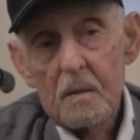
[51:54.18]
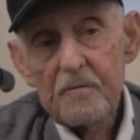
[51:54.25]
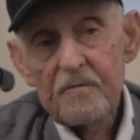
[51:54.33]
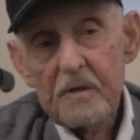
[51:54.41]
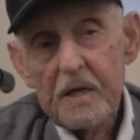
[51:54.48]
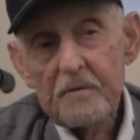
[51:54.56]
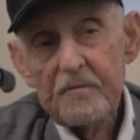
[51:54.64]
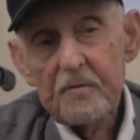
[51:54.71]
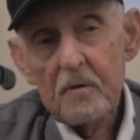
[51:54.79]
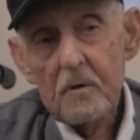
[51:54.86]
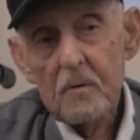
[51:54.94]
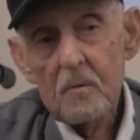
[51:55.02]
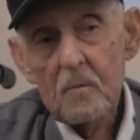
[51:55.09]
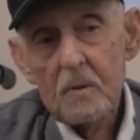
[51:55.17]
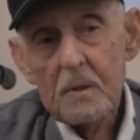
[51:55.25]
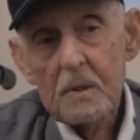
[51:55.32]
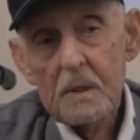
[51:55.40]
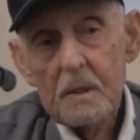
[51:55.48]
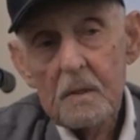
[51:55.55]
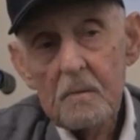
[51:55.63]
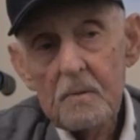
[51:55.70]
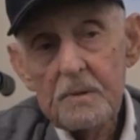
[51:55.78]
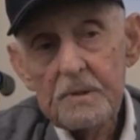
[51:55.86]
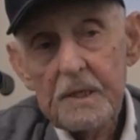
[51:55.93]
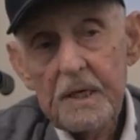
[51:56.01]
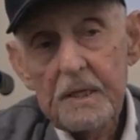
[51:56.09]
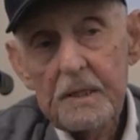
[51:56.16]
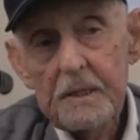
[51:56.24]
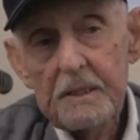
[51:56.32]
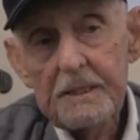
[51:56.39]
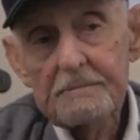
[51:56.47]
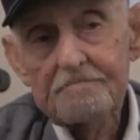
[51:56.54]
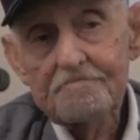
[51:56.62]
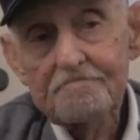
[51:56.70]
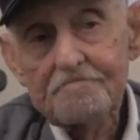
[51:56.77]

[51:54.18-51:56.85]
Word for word: flight 401, and it was a trying